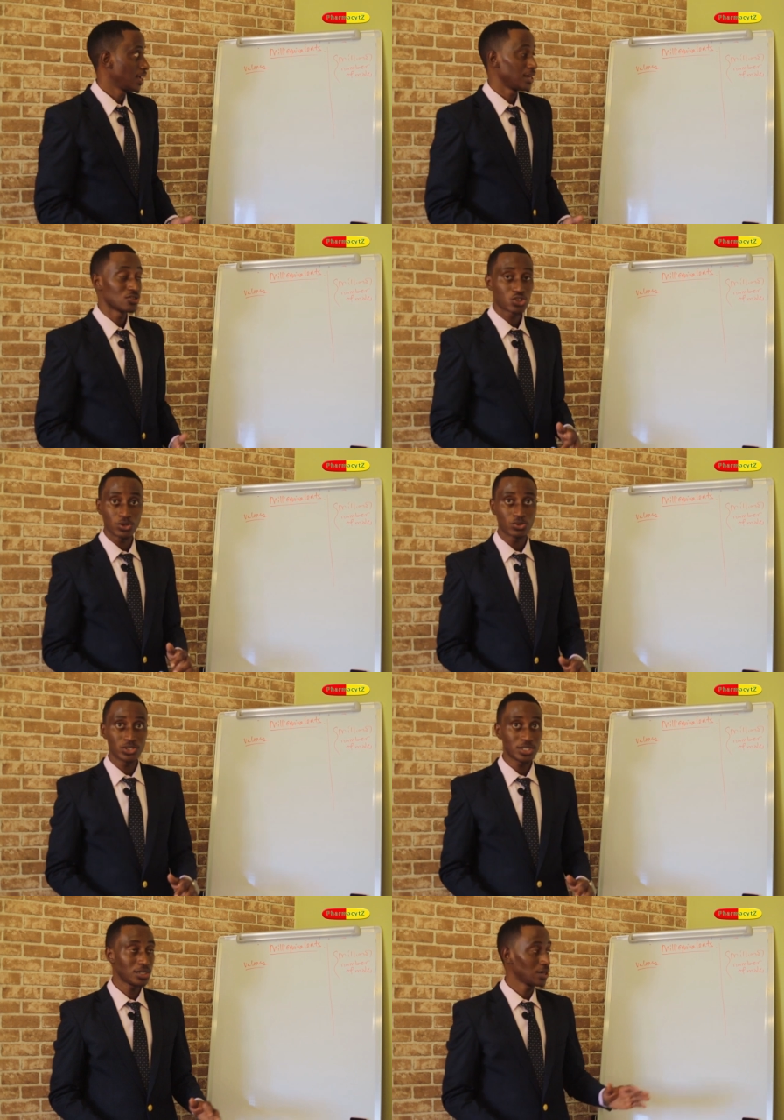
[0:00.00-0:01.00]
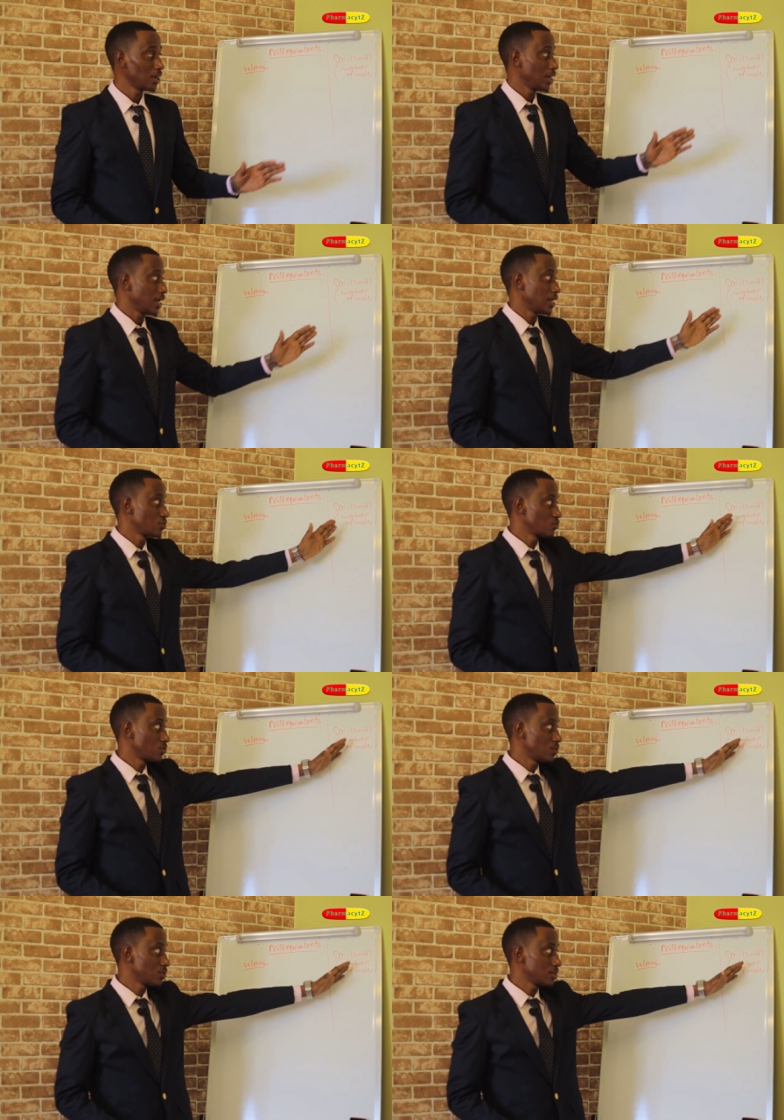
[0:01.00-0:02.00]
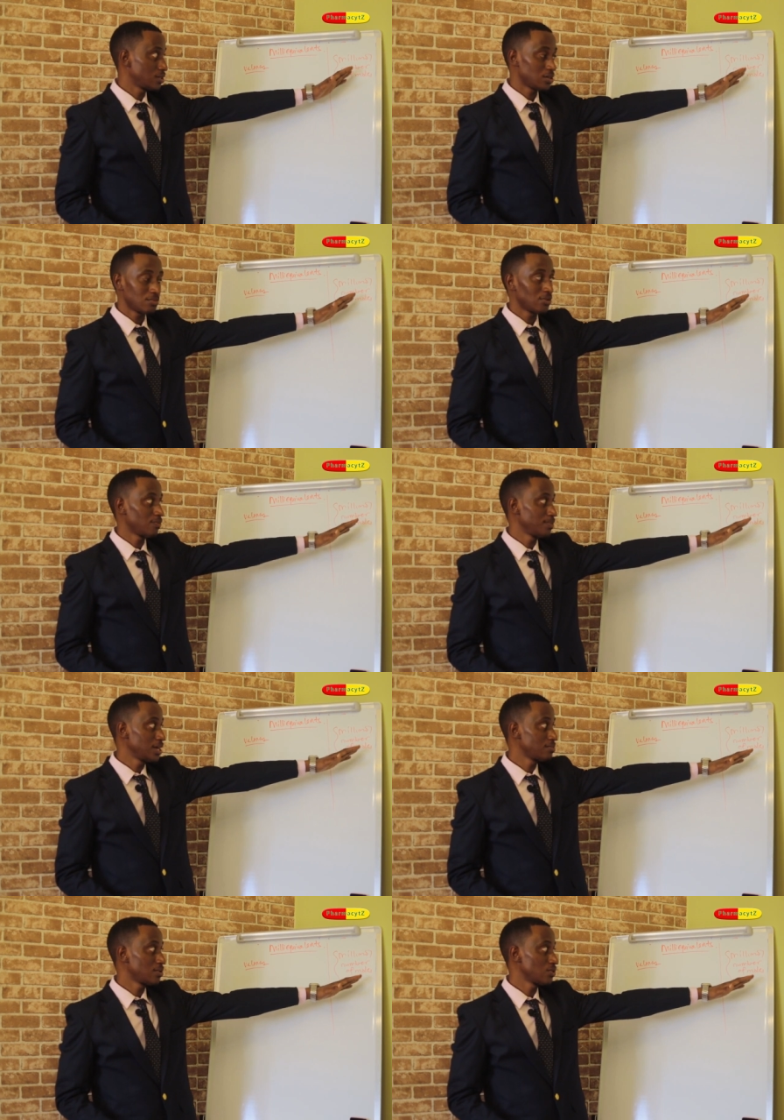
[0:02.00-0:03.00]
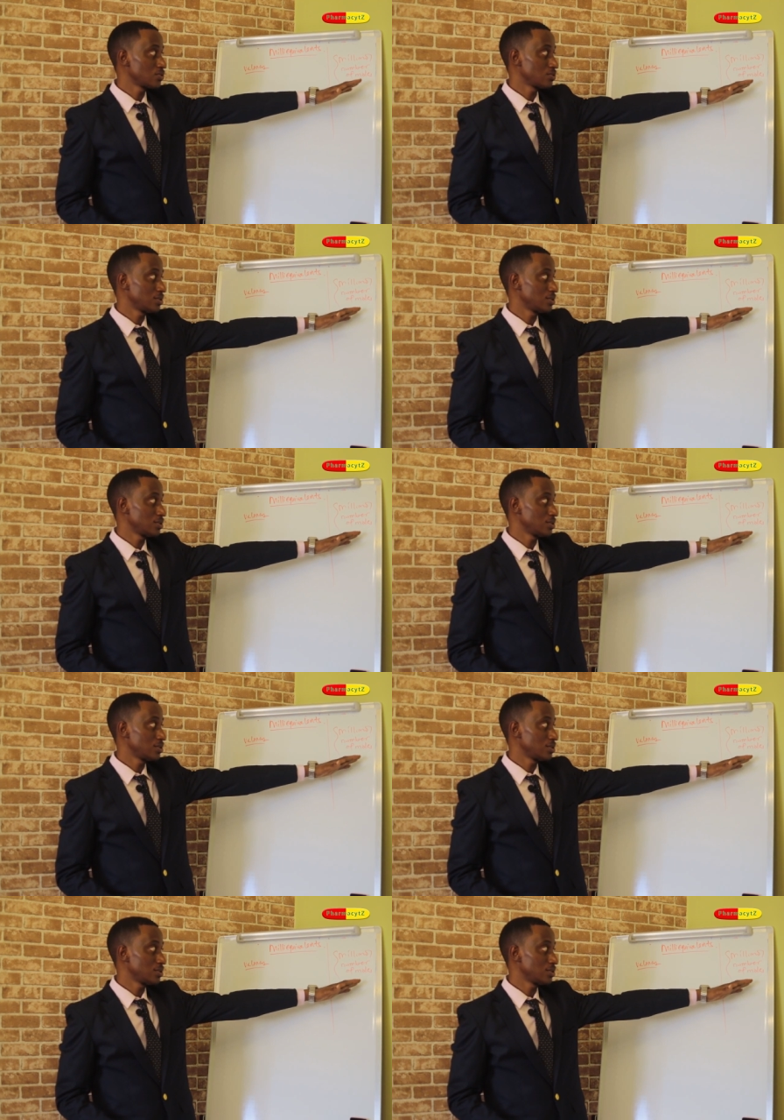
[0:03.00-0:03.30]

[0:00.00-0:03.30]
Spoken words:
in solution, and to know the number of millimoles,